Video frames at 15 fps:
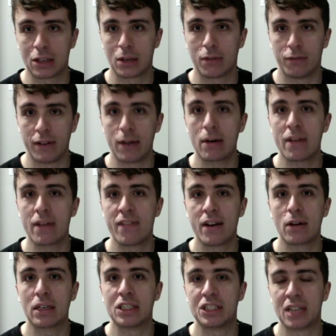very,
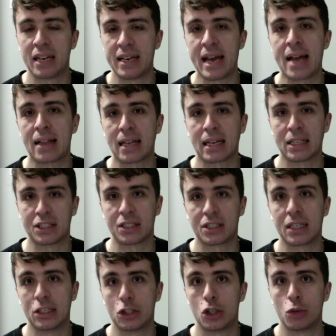very
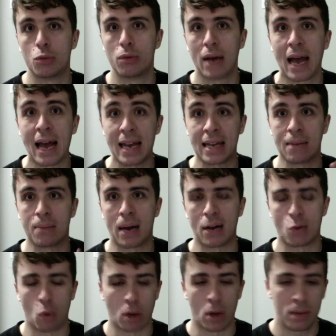analogously to adding by
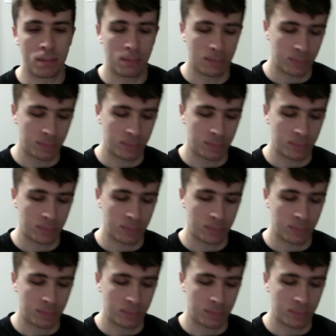1.